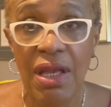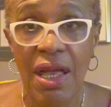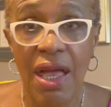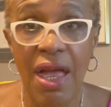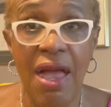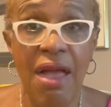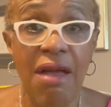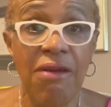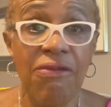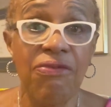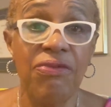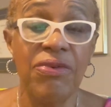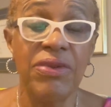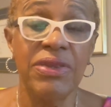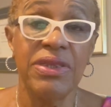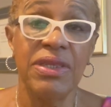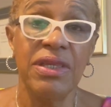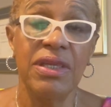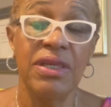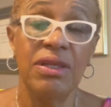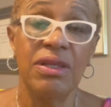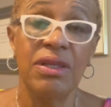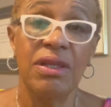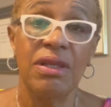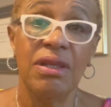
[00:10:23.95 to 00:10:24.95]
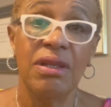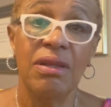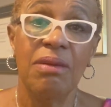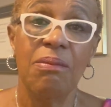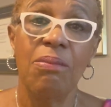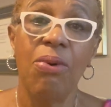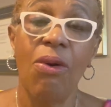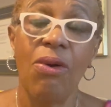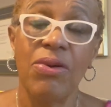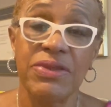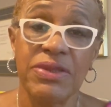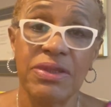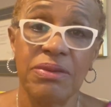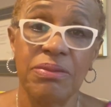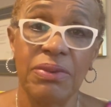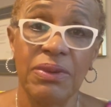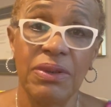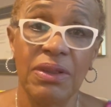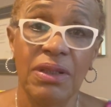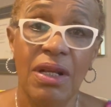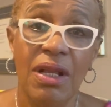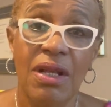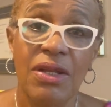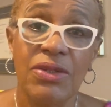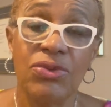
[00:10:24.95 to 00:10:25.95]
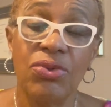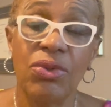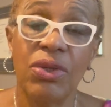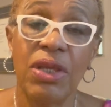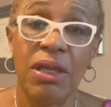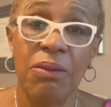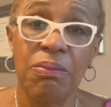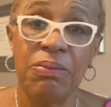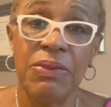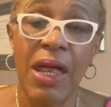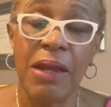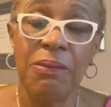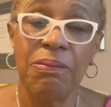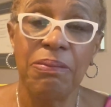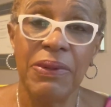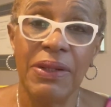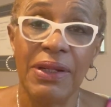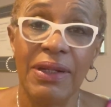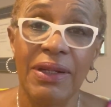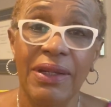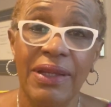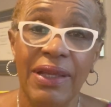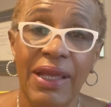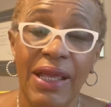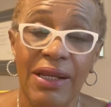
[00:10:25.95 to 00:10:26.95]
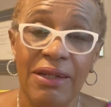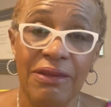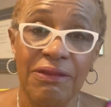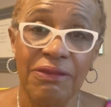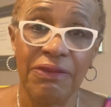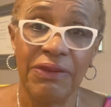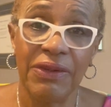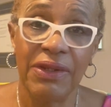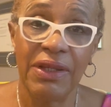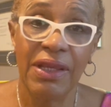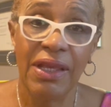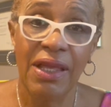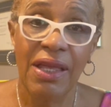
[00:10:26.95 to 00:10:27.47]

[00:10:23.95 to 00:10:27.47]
everything possible to keep that pillar healthy.